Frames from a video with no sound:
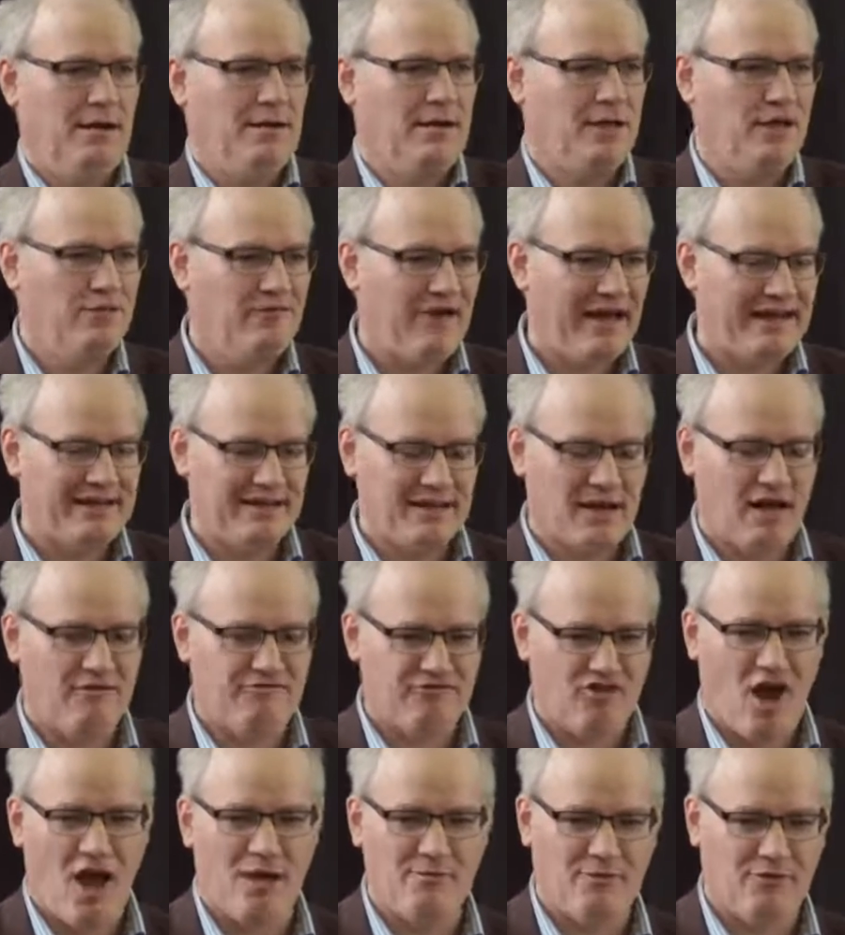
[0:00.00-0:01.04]
You've had
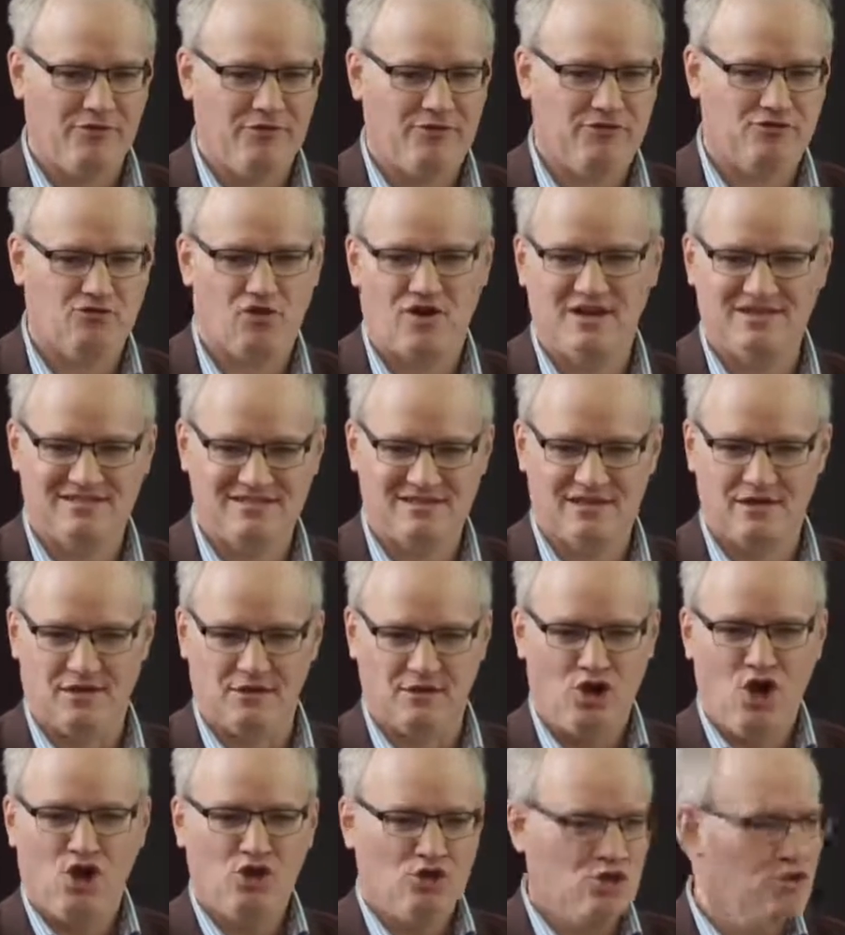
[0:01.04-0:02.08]
enough time on the
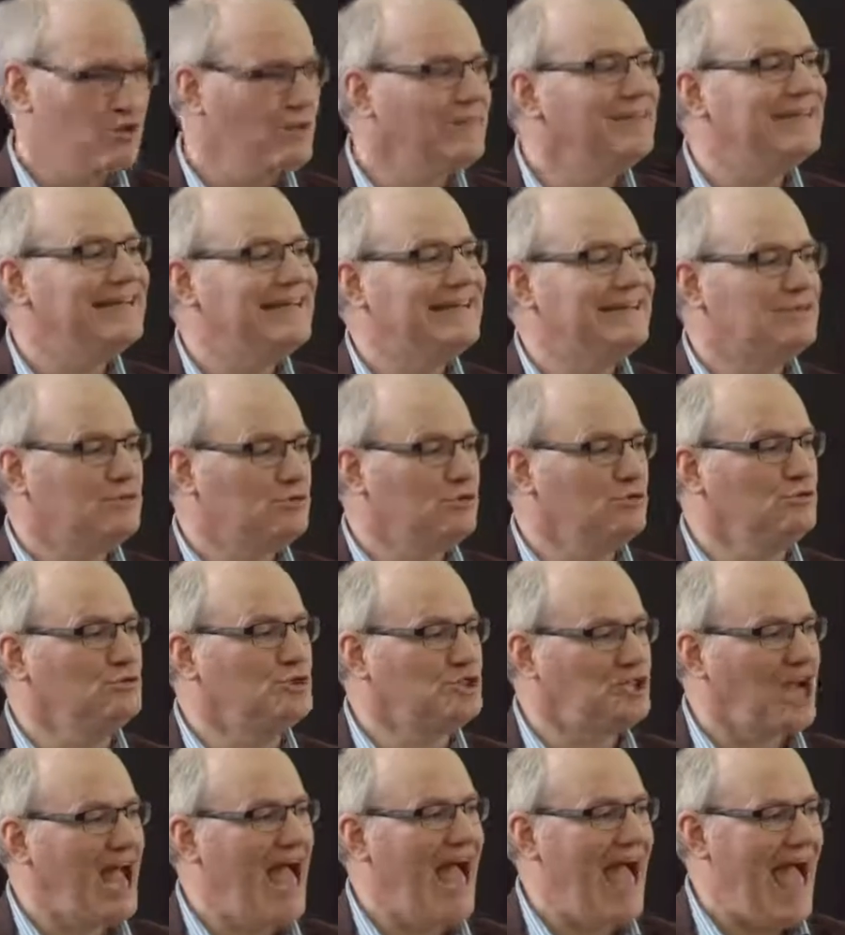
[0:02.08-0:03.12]
tricycle. You need to
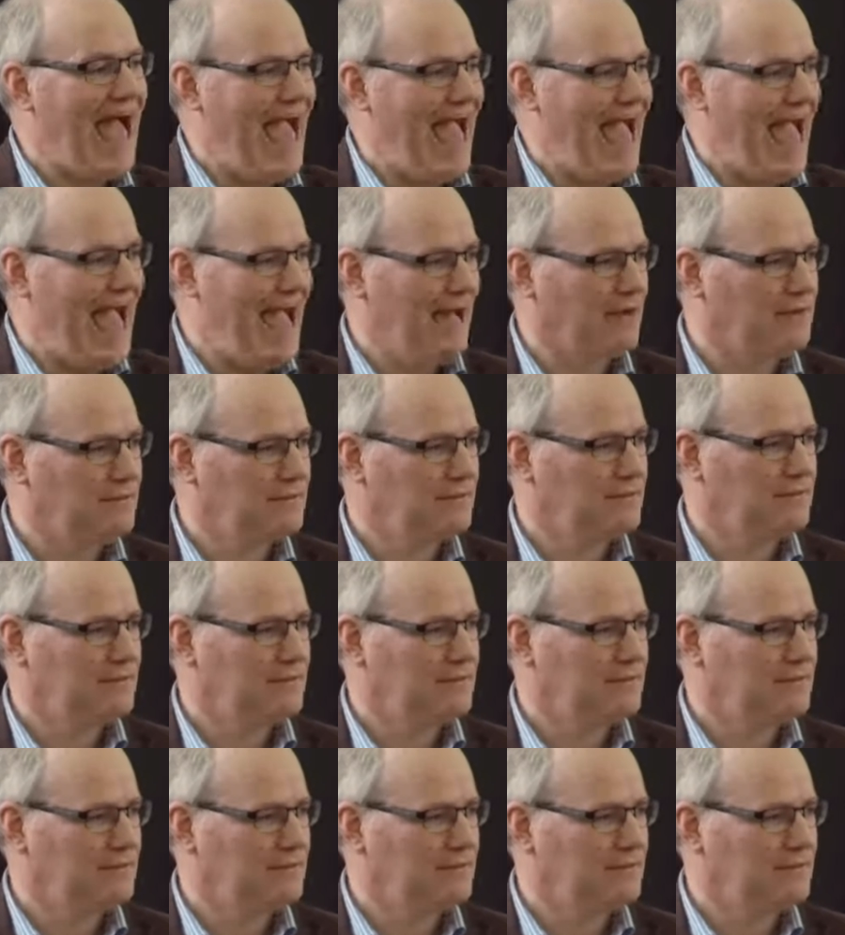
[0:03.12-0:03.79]
share.